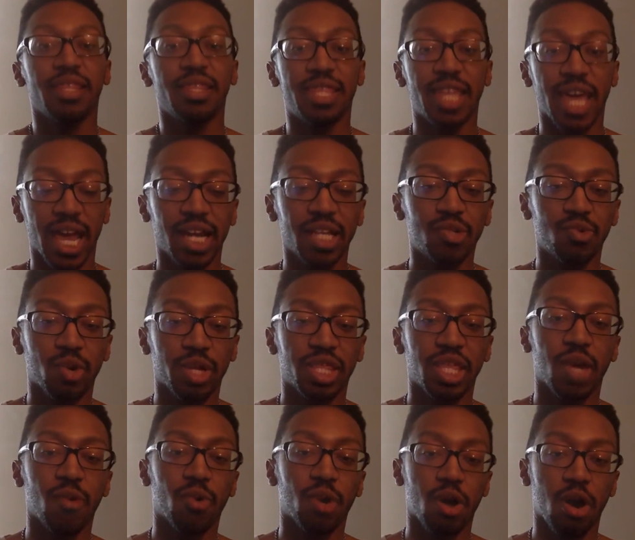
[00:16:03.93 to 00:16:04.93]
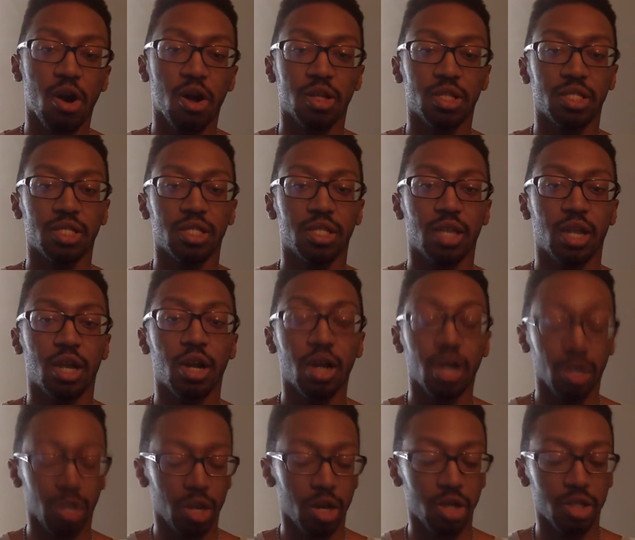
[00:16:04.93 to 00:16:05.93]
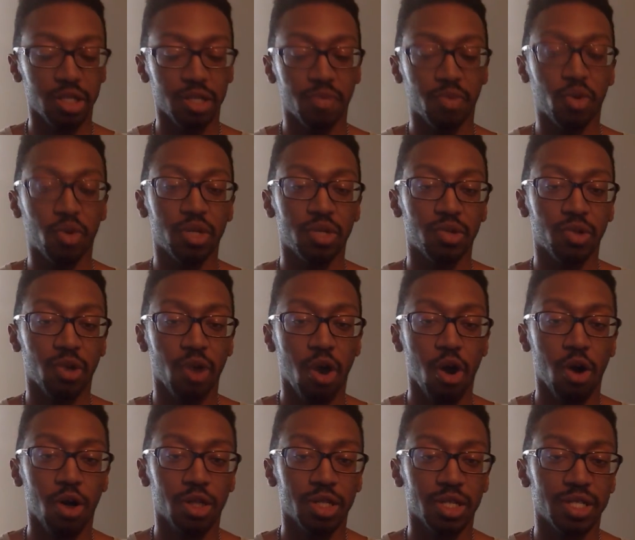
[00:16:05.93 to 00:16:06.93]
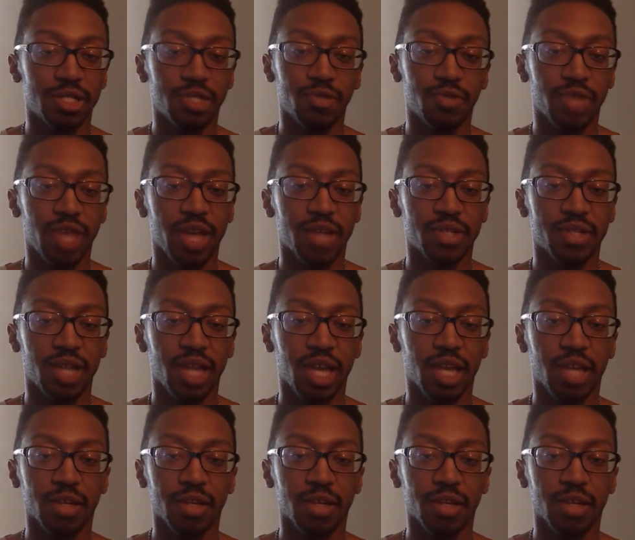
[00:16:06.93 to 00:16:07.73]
That is what they were called, her, her supporters were called in 2008.